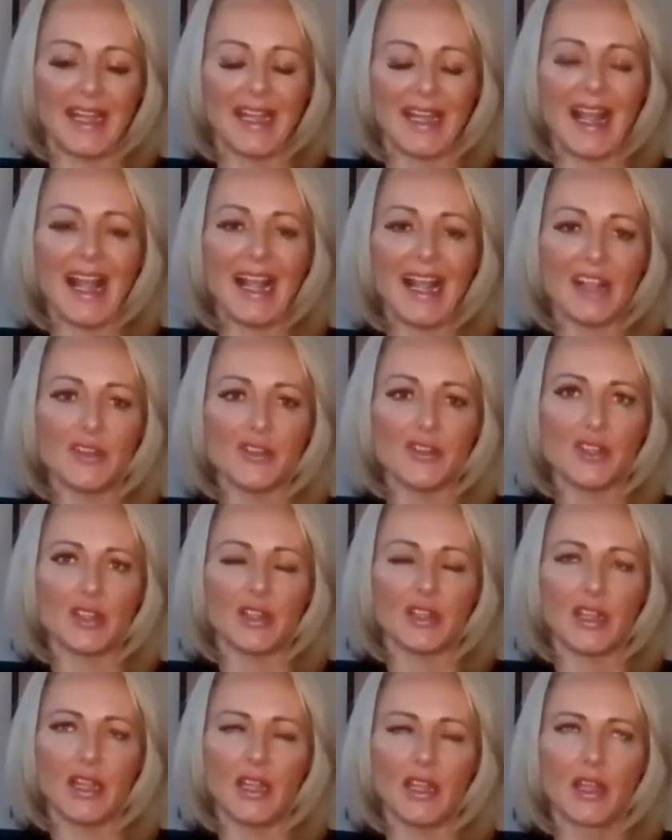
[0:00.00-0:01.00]
and
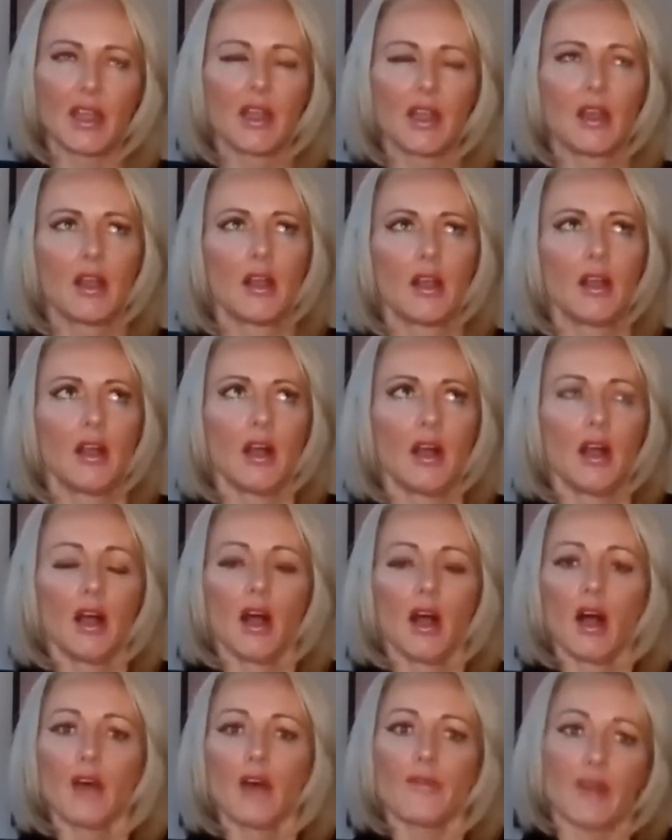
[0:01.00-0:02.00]
actually
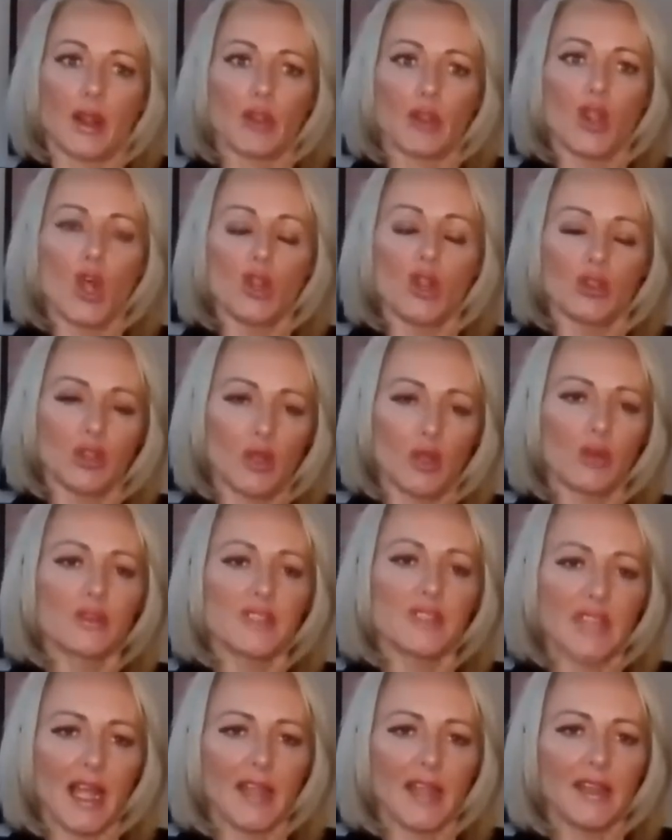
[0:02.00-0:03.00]
for a long, long
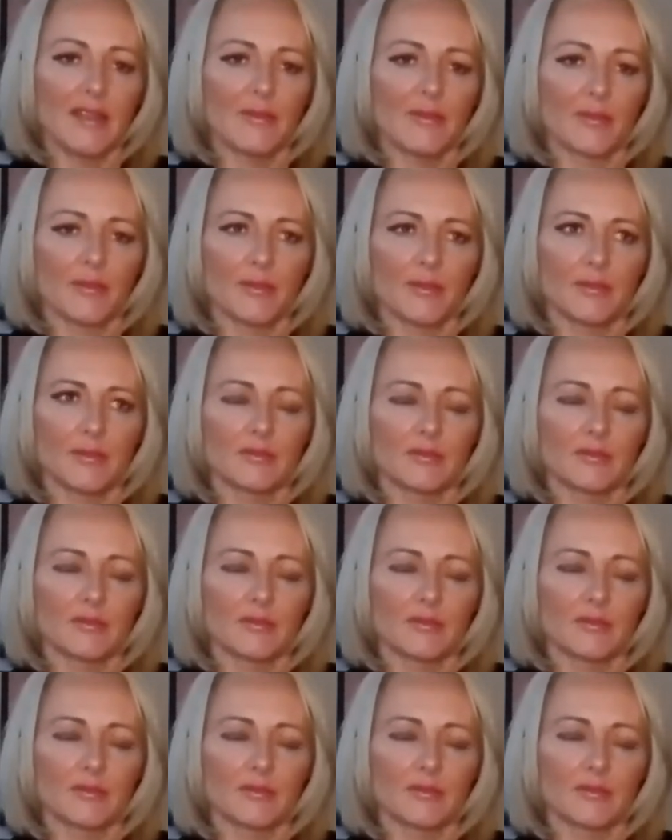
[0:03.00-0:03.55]
time,